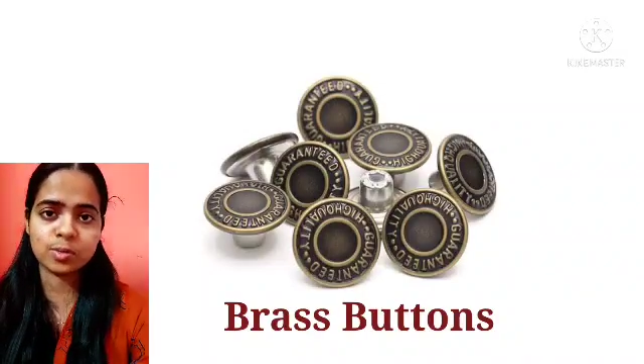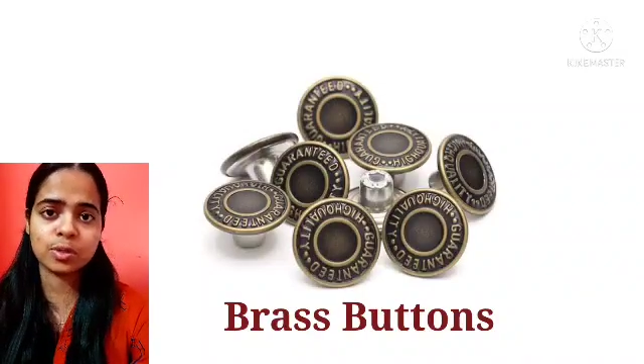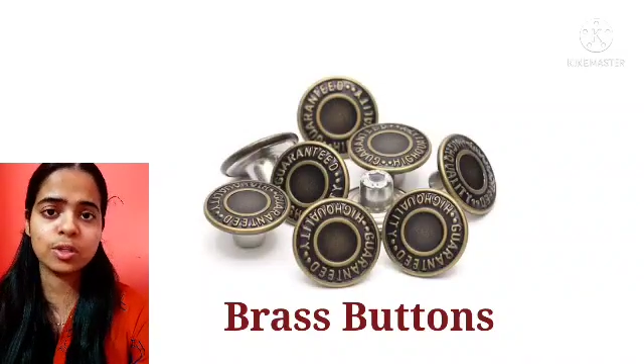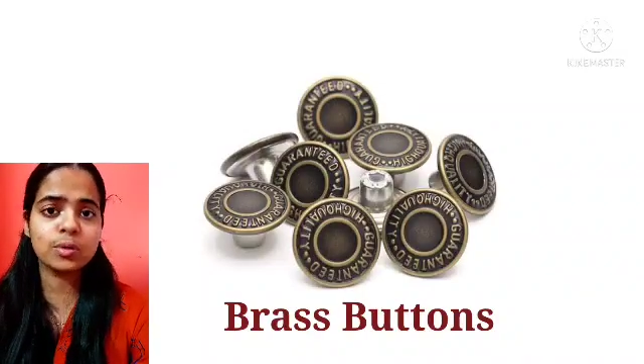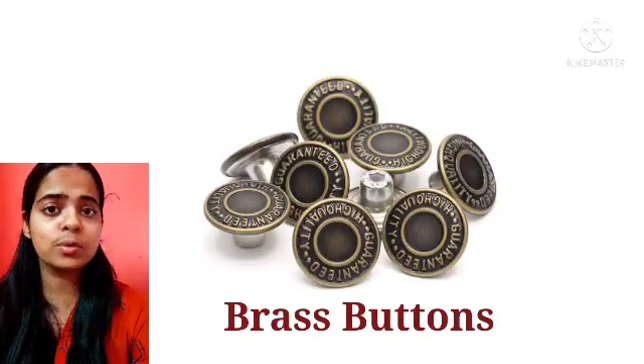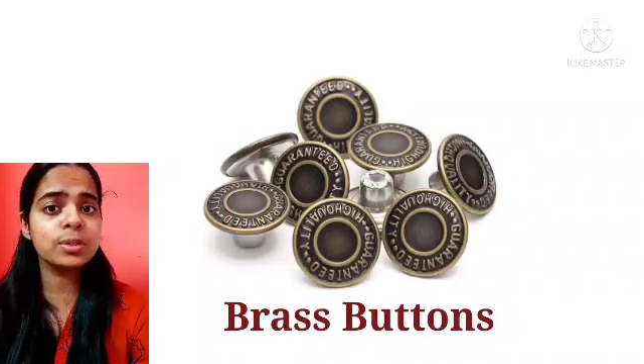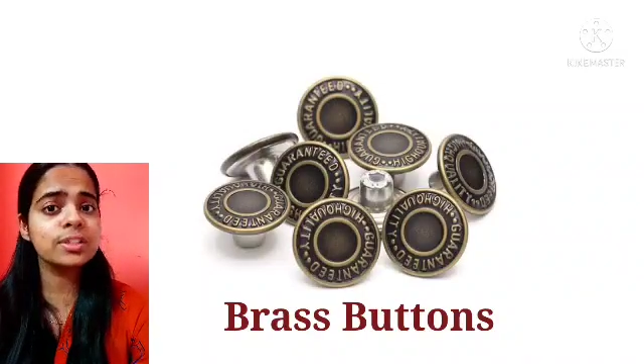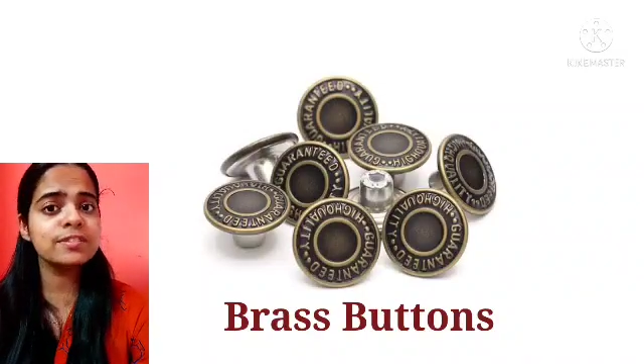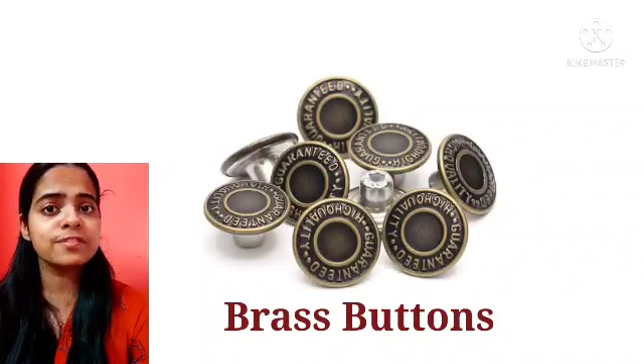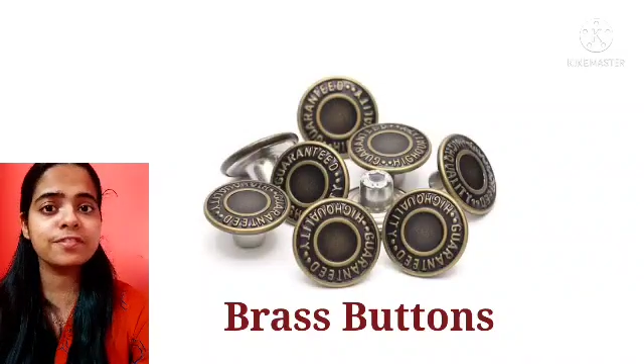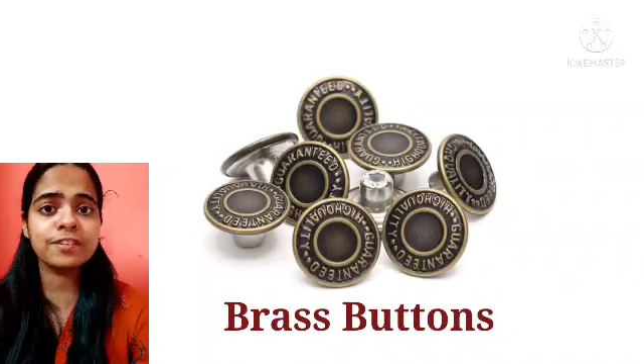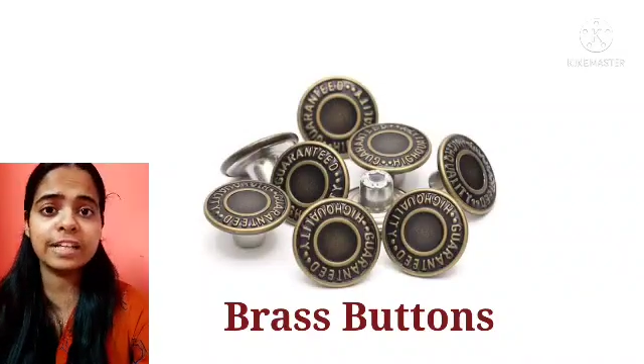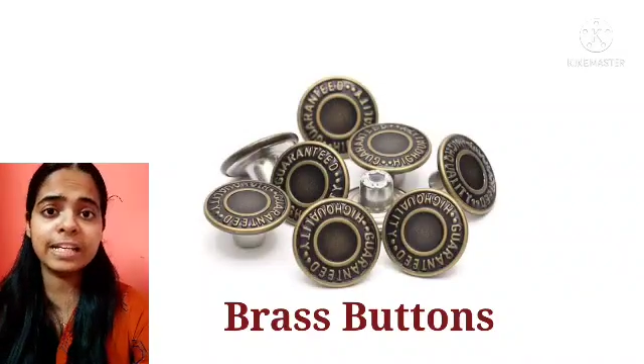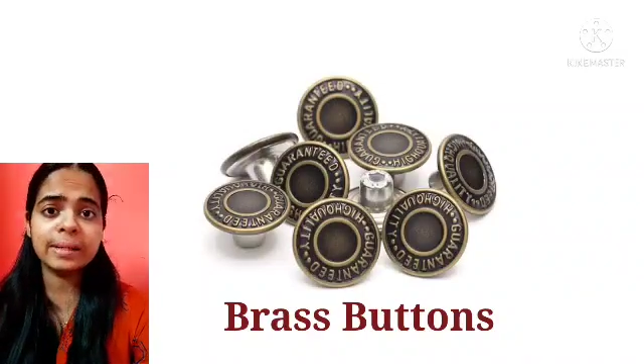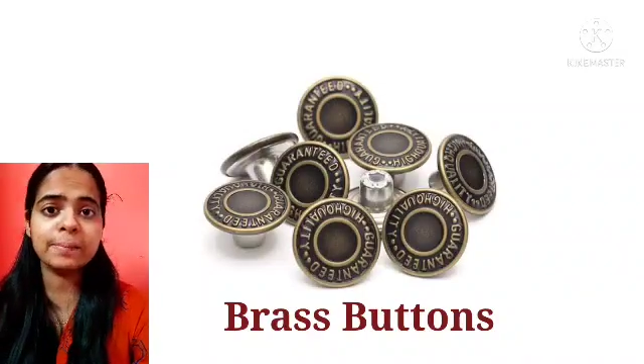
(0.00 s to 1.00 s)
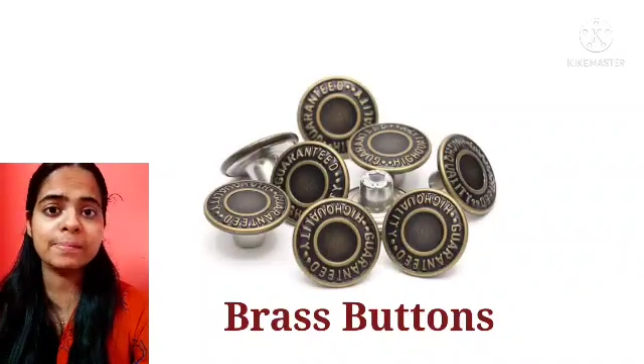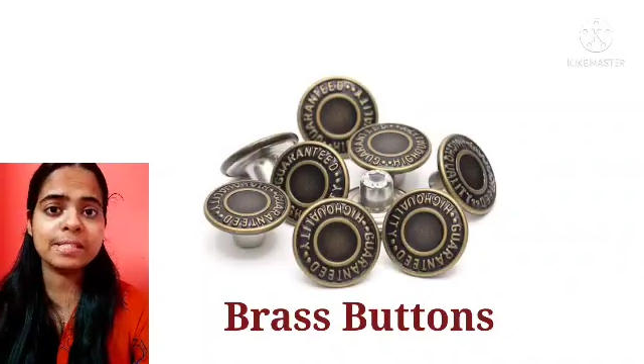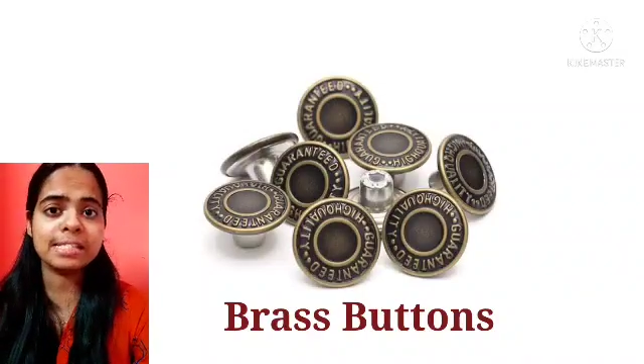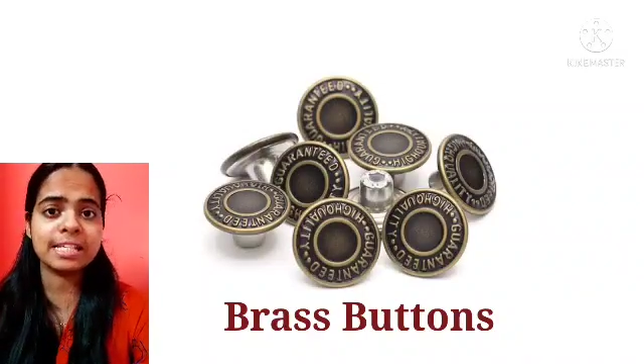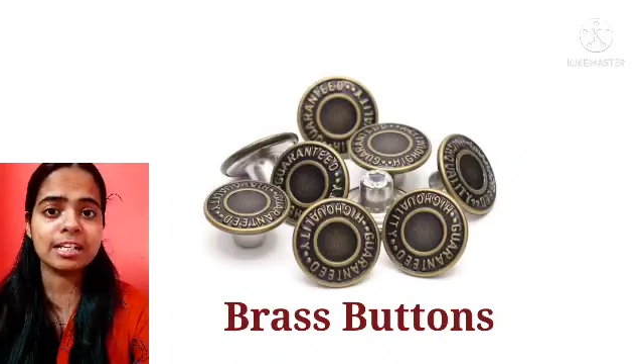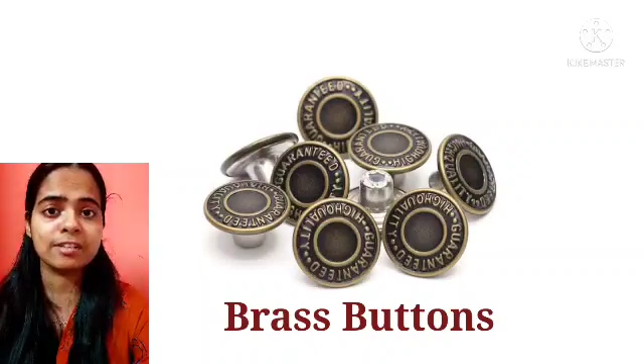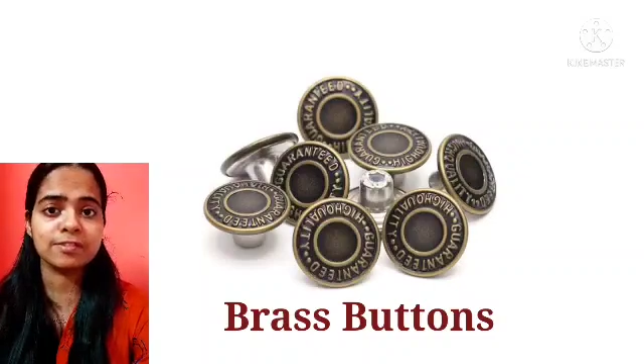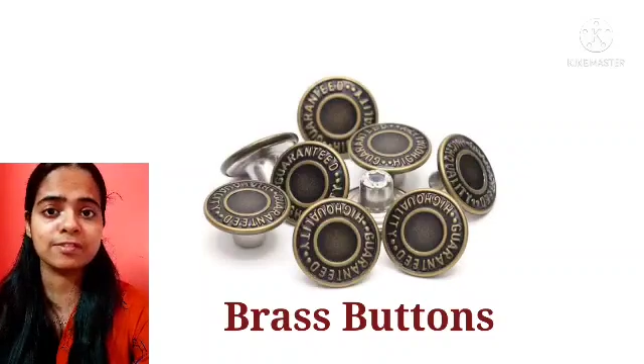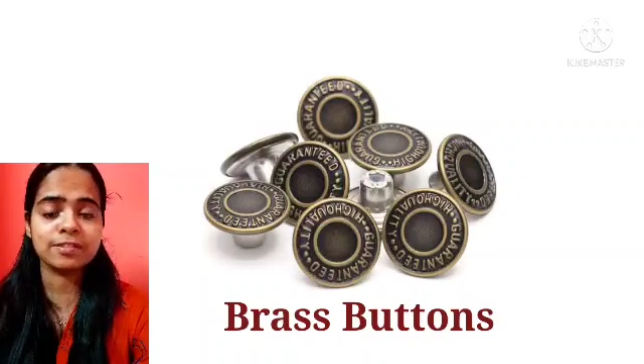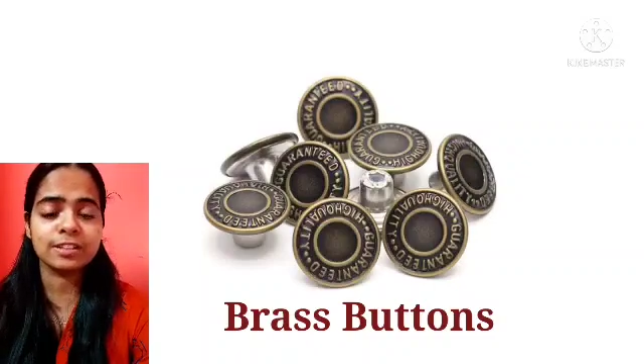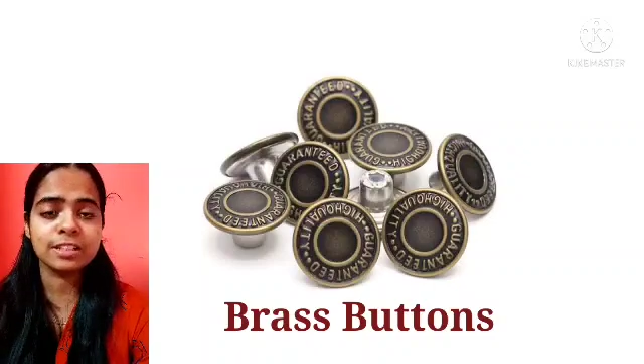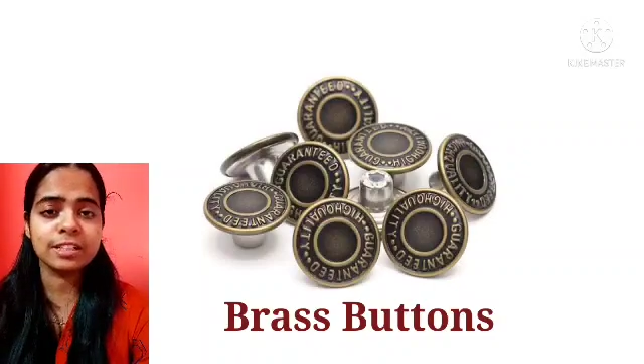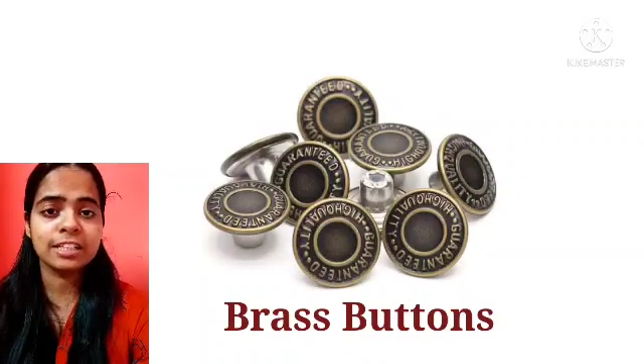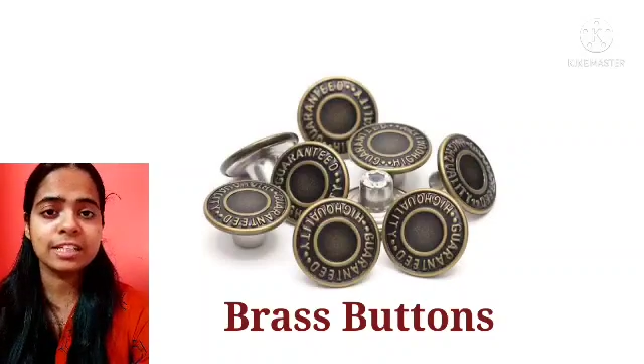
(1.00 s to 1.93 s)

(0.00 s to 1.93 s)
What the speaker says: So he couldn't free himself.